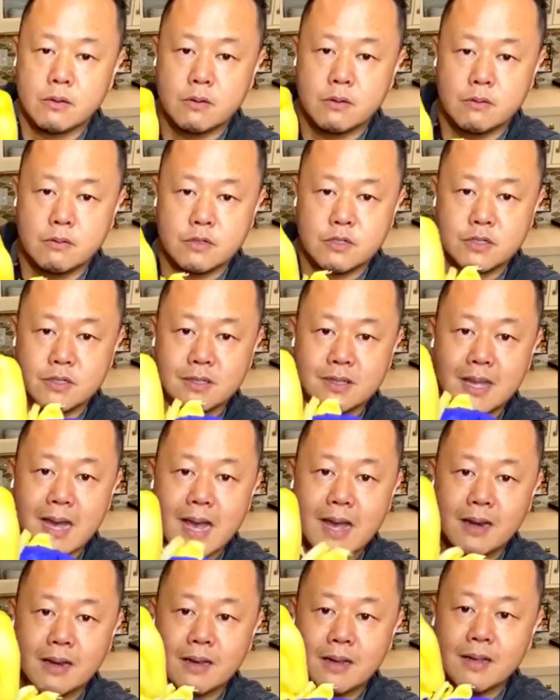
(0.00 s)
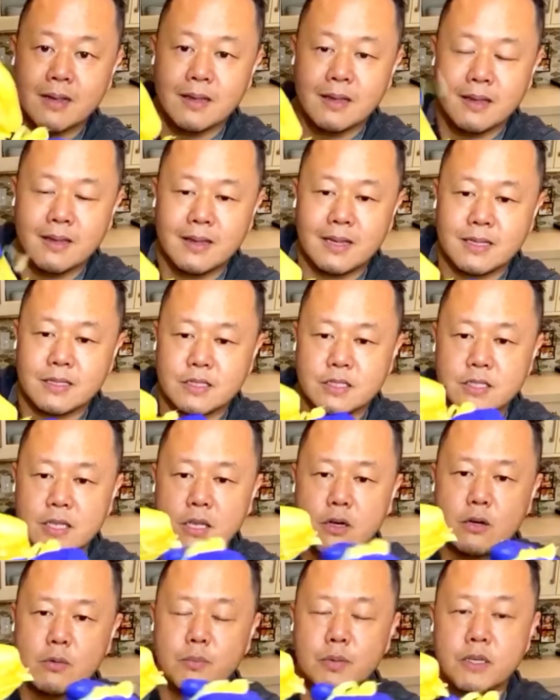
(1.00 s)
which is that
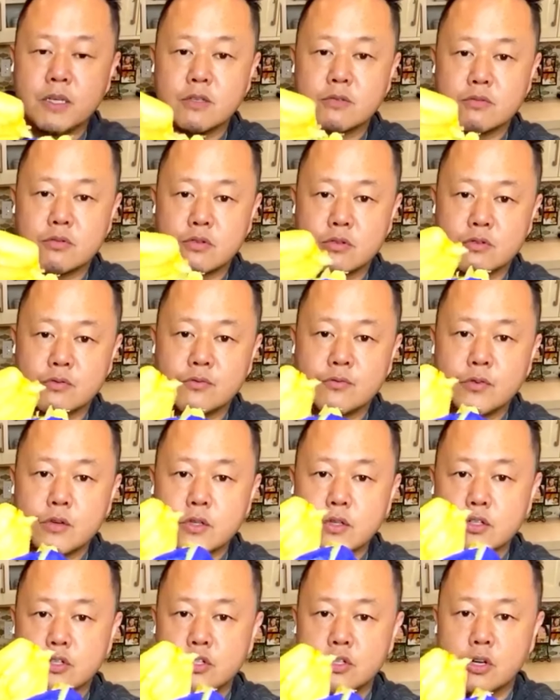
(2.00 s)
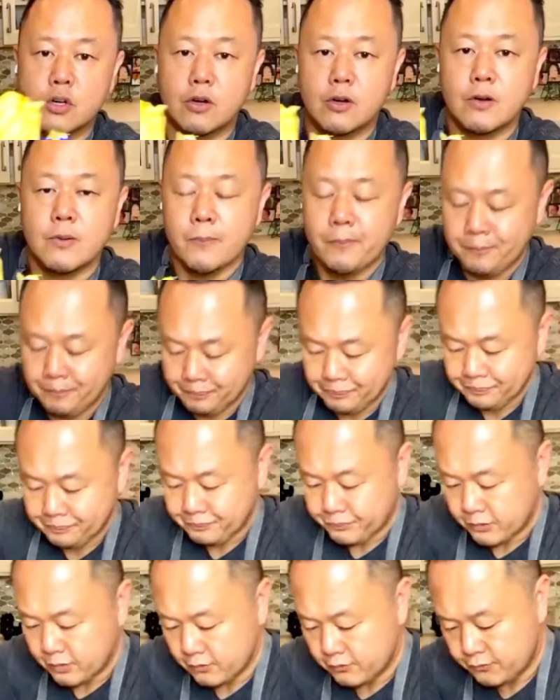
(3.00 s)
center piece, which is full of sugar,
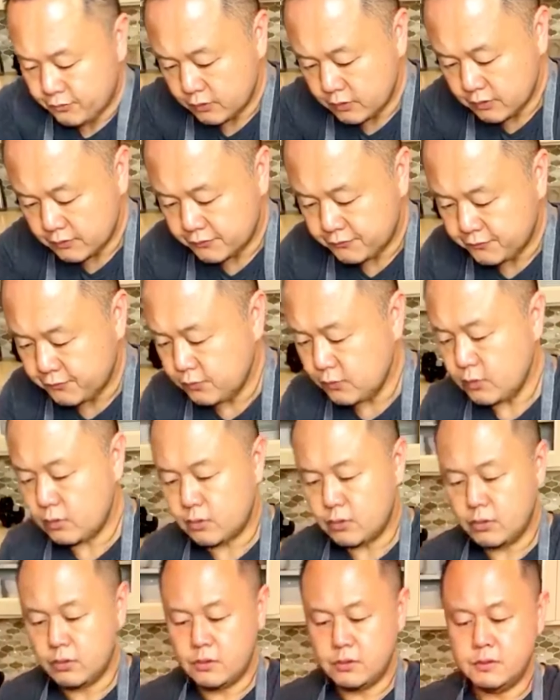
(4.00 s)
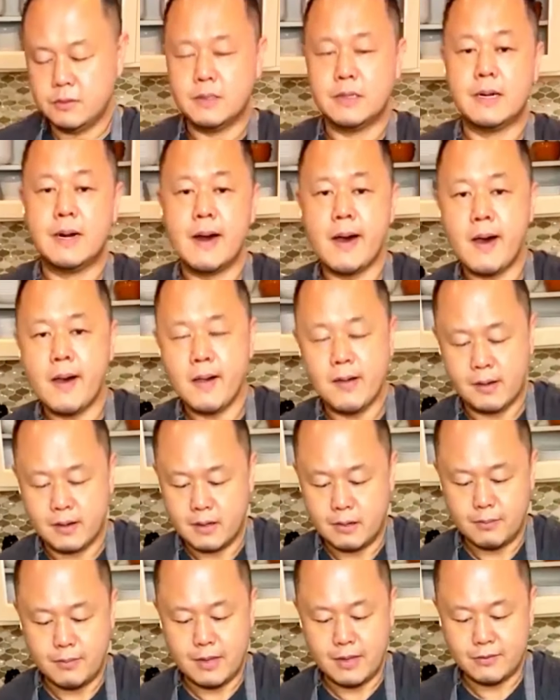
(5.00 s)
full of floral
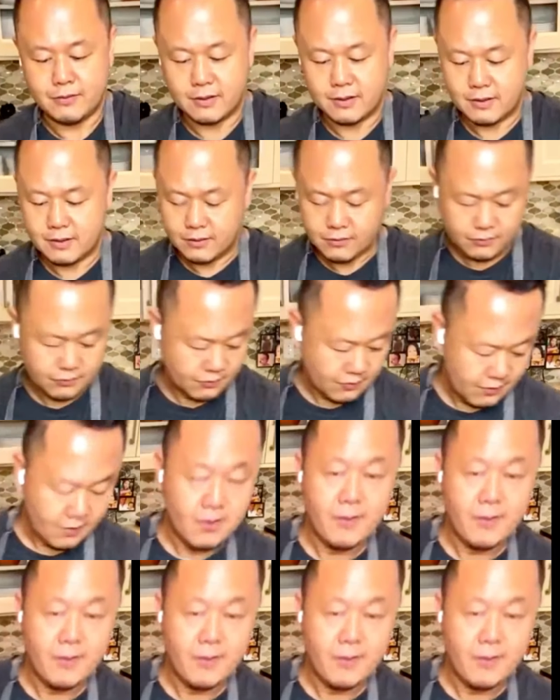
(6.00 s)
amazingness.